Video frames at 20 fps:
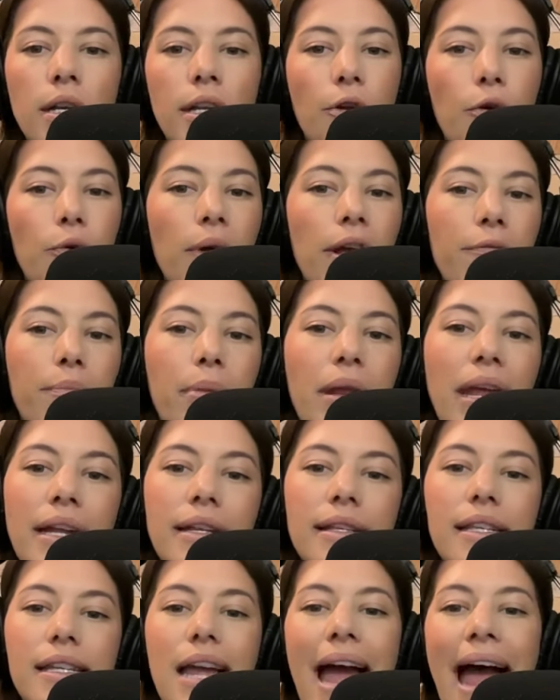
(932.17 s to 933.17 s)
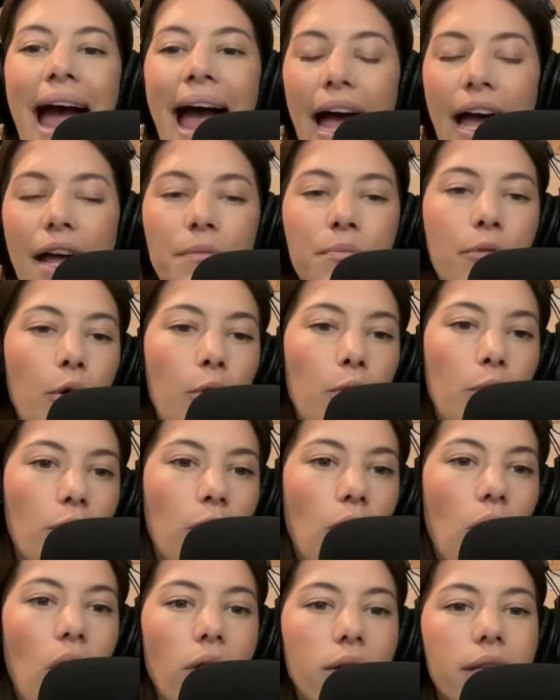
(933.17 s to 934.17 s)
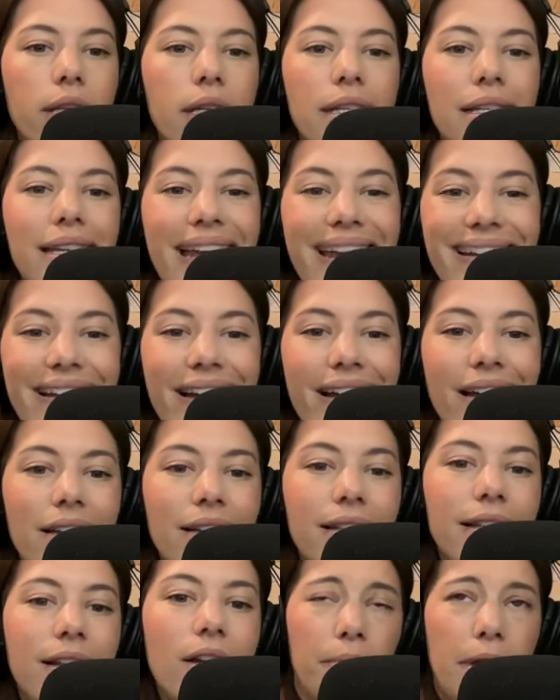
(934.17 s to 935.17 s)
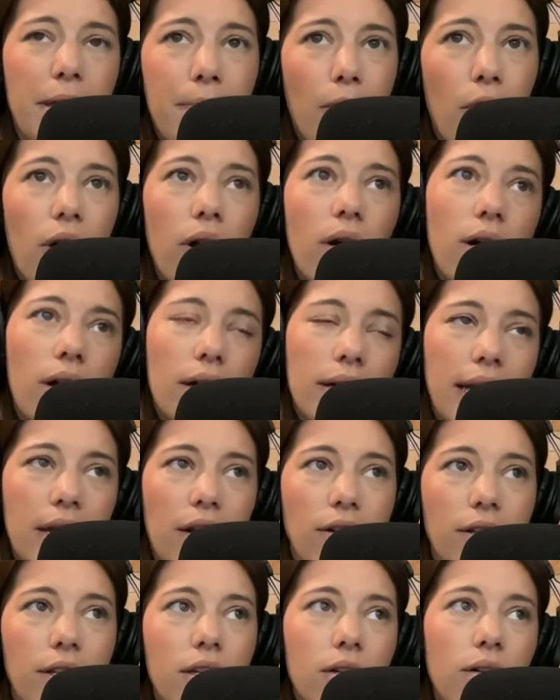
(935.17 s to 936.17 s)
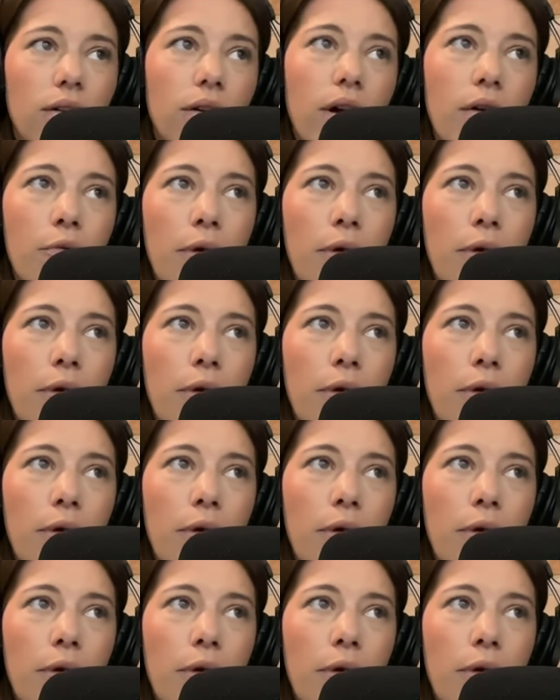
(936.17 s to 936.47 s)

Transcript: You know, we have plans to add protocols and data. So people are still